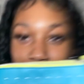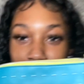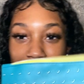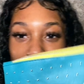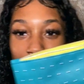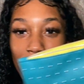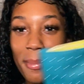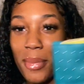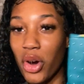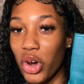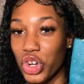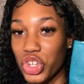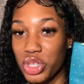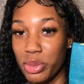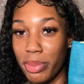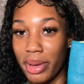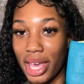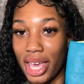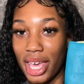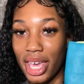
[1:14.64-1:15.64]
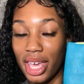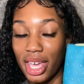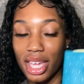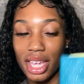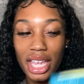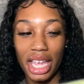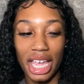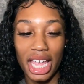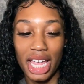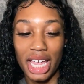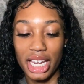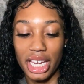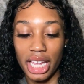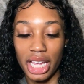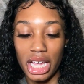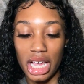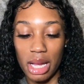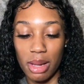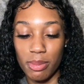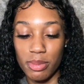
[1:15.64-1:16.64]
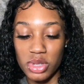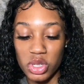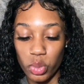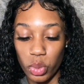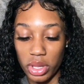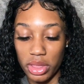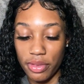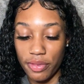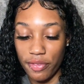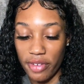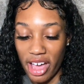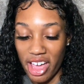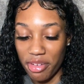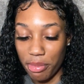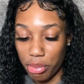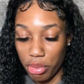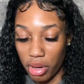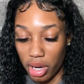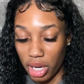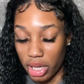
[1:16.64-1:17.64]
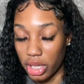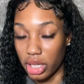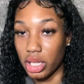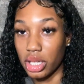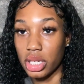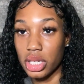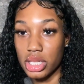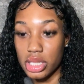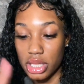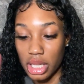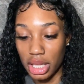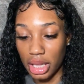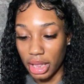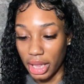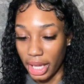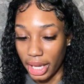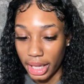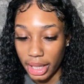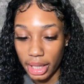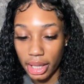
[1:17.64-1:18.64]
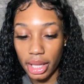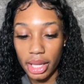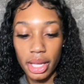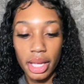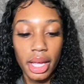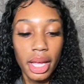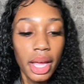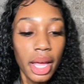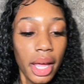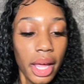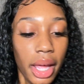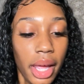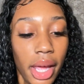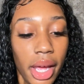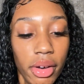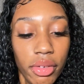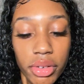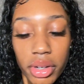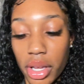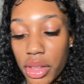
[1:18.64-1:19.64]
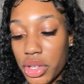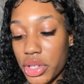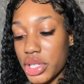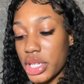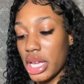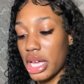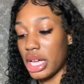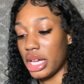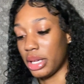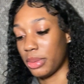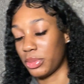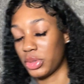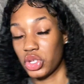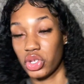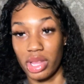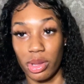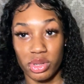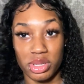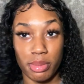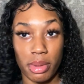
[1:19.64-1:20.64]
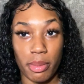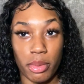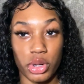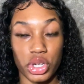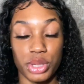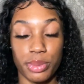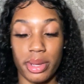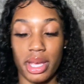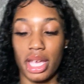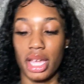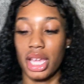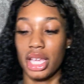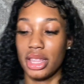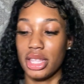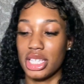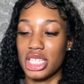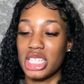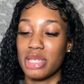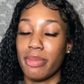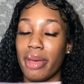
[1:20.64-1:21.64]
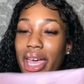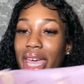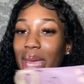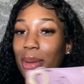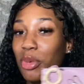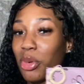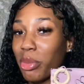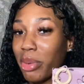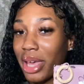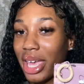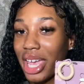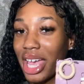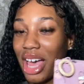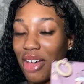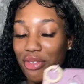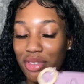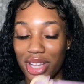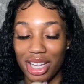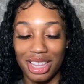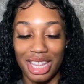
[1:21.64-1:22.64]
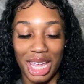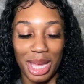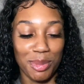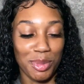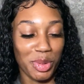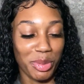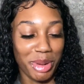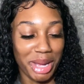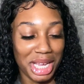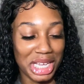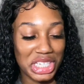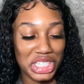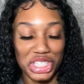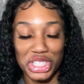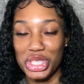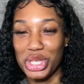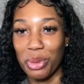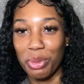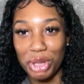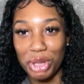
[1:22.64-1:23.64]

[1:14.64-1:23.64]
my March bag, and it comes with five products like every other time. So that was my March bag, and this is my April bag. I feel like the April bag is just so